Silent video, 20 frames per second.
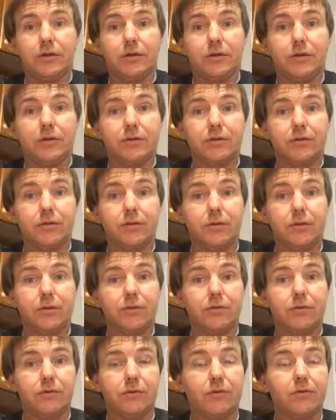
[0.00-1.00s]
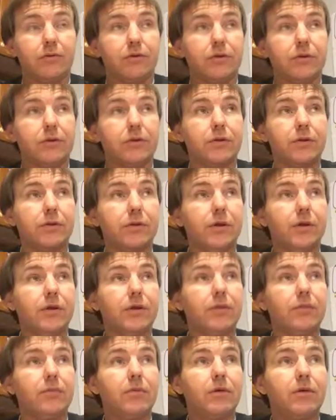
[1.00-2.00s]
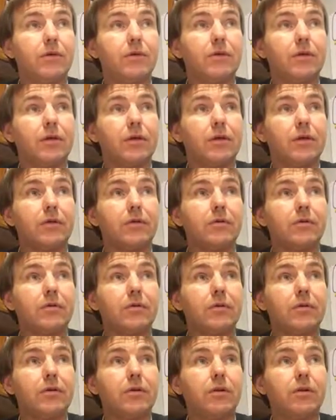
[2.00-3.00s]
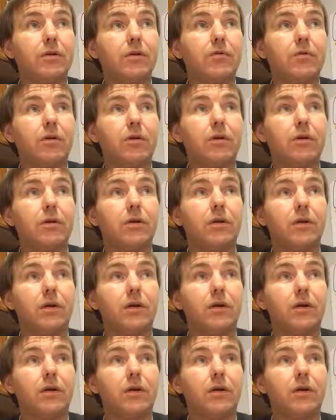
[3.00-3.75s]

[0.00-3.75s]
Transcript: They get tore up pretty quick. But Clearwater,